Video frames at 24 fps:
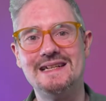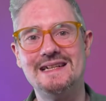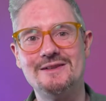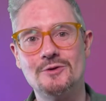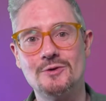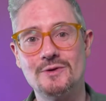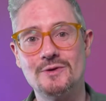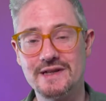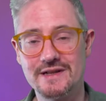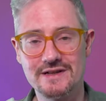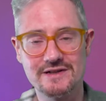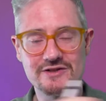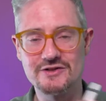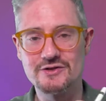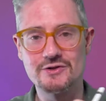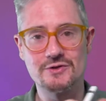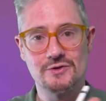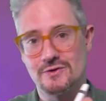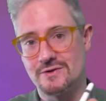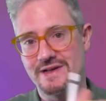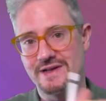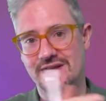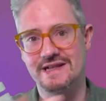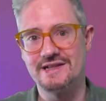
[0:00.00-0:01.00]
Or you can
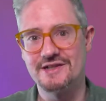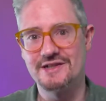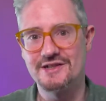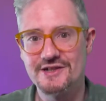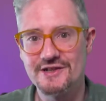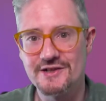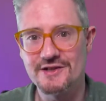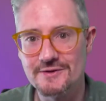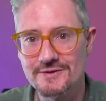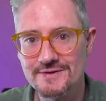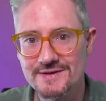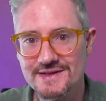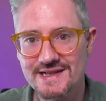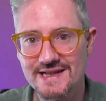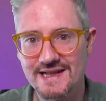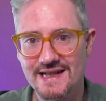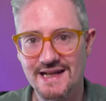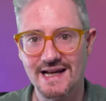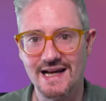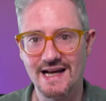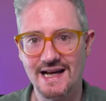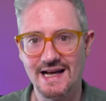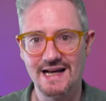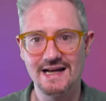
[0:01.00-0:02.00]
draw on it in shoot,
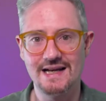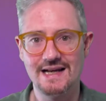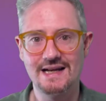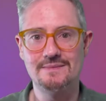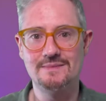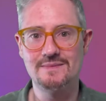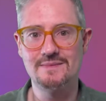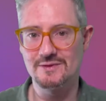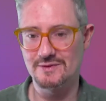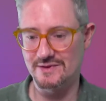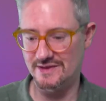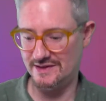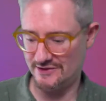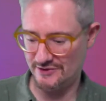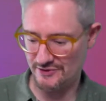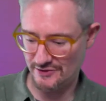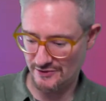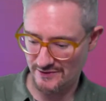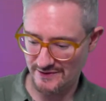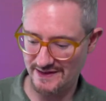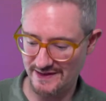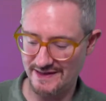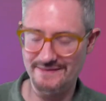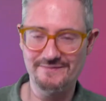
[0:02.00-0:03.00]
or you can
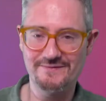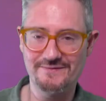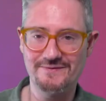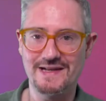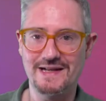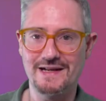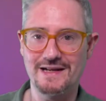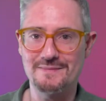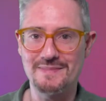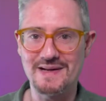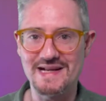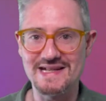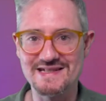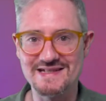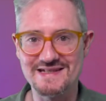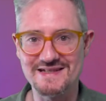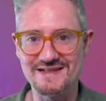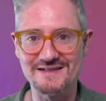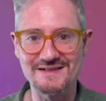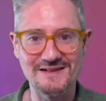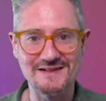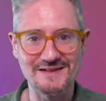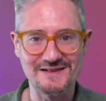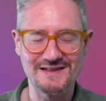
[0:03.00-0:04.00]
draw it in video
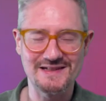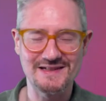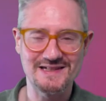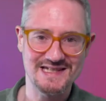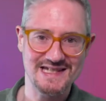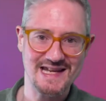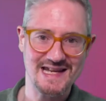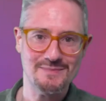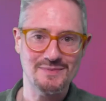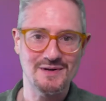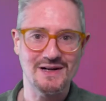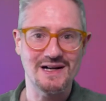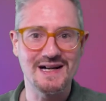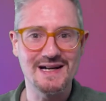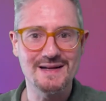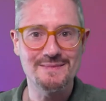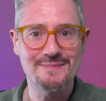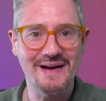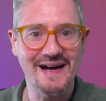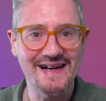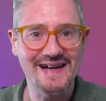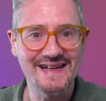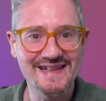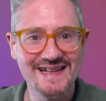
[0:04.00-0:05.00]
pencil on a separate
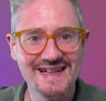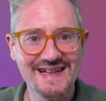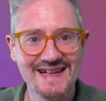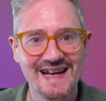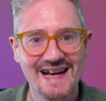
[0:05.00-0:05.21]
iPad